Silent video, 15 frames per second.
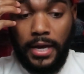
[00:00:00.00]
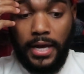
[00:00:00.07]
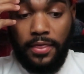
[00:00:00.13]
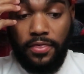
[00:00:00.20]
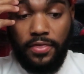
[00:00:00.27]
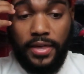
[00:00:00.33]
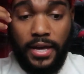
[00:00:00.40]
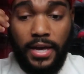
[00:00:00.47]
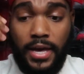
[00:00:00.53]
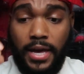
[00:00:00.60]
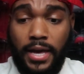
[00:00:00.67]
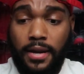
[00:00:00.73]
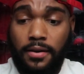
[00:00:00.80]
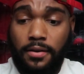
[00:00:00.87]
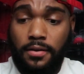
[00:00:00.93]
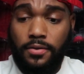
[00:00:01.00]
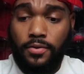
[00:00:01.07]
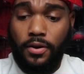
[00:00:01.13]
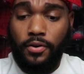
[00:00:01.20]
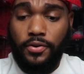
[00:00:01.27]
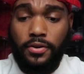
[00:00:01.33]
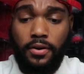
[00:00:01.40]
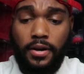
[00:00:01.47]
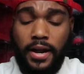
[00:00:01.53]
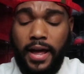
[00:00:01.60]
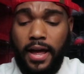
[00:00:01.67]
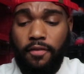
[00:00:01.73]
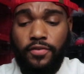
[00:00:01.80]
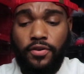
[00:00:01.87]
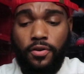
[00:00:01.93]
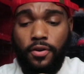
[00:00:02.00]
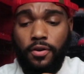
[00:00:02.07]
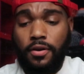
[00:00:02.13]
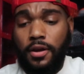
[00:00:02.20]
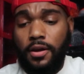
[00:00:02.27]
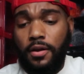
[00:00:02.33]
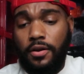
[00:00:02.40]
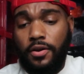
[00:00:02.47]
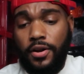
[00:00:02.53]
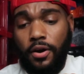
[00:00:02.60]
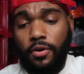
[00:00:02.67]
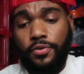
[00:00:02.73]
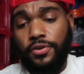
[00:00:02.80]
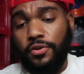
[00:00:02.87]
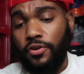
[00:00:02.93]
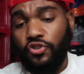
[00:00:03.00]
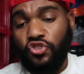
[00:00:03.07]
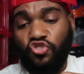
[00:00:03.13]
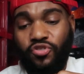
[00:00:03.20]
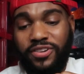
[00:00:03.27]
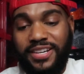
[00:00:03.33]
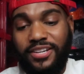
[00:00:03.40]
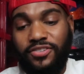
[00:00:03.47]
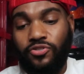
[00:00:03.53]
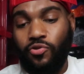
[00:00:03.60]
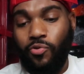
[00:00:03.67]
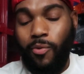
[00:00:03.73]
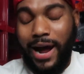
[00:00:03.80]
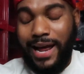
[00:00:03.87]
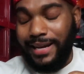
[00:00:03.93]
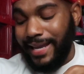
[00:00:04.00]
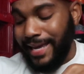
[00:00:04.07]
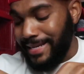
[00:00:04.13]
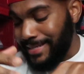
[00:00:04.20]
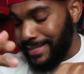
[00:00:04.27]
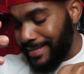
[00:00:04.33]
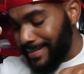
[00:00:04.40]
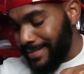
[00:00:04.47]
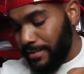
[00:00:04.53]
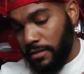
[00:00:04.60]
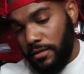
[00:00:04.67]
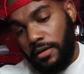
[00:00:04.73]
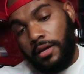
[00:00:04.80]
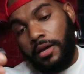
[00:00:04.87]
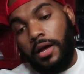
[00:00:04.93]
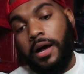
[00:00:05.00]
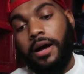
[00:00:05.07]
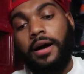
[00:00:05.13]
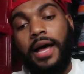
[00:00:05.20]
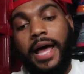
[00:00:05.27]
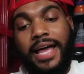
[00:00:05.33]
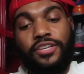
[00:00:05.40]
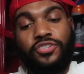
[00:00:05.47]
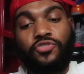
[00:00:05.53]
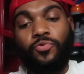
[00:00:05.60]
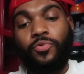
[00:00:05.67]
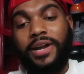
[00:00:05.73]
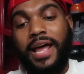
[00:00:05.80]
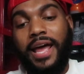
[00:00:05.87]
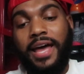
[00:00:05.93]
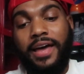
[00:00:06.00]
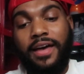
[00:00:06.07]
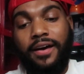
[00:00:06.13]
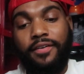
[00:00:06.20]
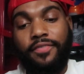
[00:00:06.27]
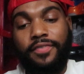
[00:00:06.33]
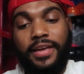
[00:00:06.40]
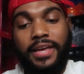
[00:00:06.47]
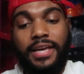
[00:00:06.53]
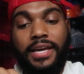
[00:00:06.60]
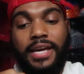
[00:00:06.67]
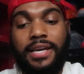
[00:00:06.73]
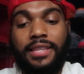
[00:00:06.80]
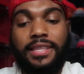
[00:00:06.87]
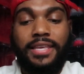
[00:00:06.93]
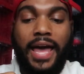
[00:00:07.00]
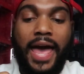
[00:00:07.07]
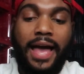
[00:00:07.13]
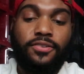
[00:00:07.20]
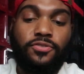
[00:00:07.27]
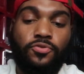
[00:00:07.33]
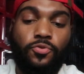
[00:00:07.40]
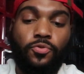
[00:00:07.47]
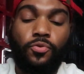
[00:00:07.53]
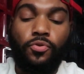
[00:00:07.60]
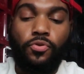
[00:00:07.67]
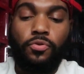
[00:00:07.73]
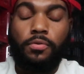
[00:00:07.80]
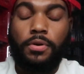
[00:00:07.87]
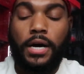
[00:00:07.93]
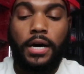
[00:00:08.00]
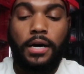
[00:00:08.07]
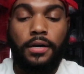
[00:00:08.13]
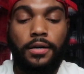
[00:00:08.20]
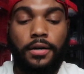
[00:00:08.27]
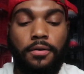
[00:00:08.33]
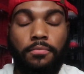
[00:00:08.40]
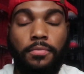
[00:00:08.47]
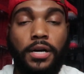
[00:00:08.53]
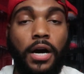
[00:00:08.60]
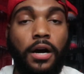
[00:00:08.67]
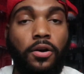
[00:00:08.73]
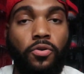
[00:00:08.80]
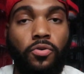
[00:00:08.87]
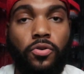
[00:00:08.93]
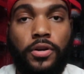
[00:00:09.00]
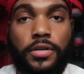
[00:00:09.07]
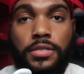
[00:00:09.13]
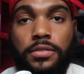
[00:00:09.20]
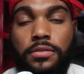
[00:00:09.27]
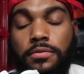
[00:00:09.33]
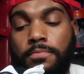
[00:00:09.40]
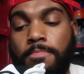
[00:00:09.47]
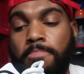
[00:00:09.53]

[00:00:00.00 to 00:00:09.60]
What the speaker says: And then, you know, you're gonna have your, you know, your traditional white laces, as you would have in the actual Concords.